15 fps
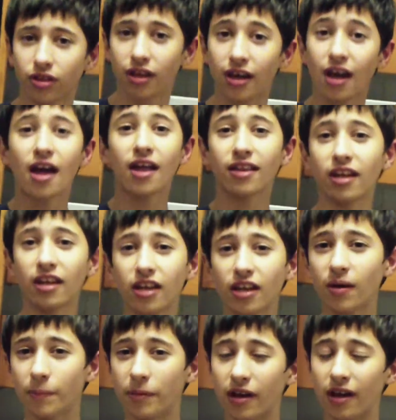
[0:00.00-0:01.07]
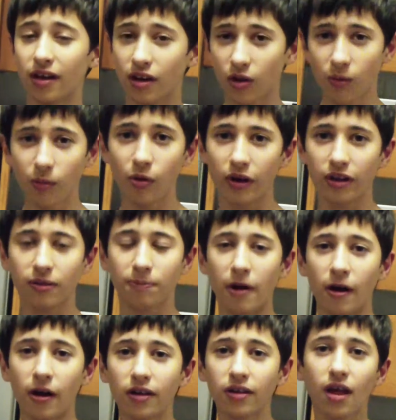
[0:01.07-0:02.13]
thing. They need to be a little more
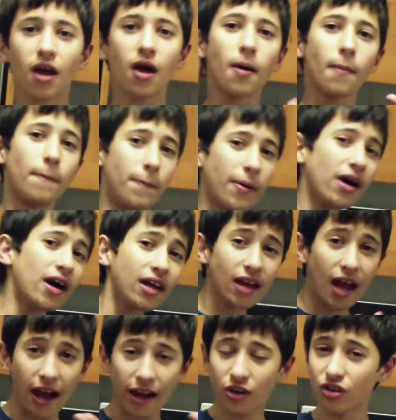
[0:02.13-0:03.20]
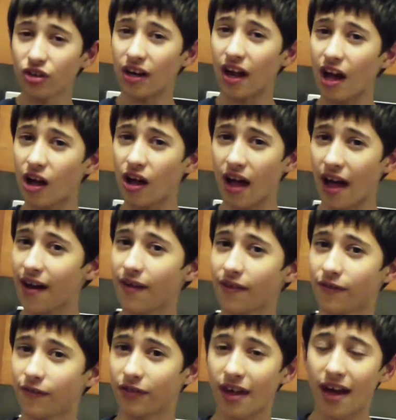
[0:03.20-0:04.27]
experienced. But I couldn't ha
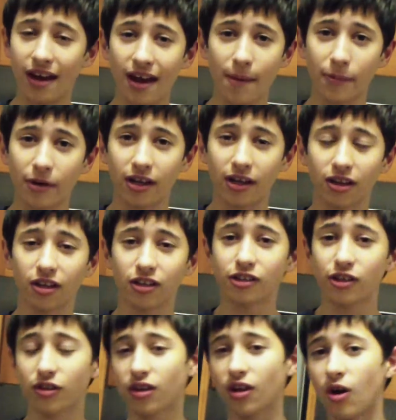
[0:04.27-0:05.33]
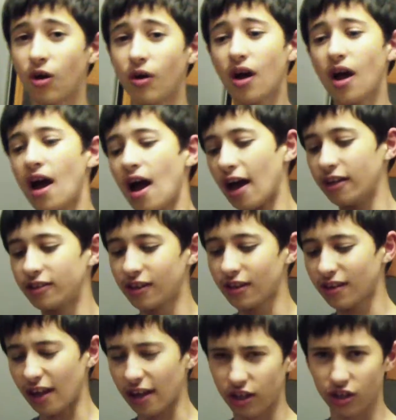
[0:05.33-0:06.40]
have that happening in the shoot, so I was
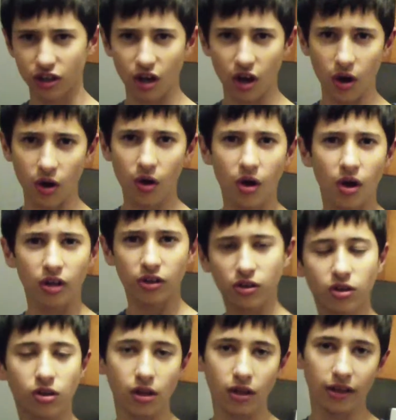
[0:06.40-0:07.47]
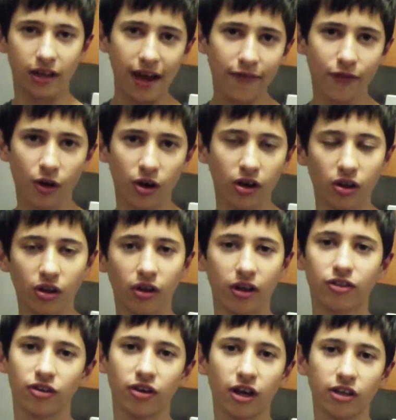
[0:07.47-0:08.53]
just like, you know, gave her a little
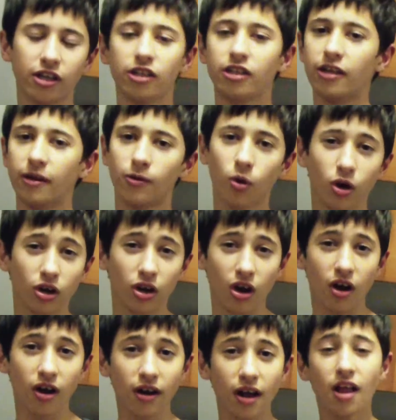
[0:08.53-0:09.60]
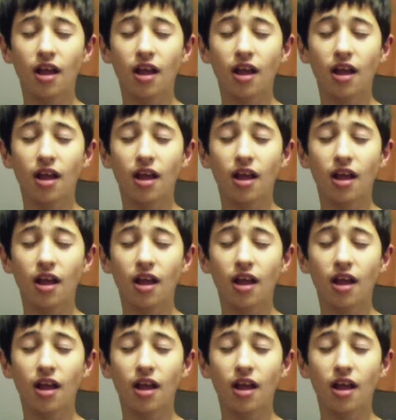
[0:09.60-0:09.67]
introduction and she called along.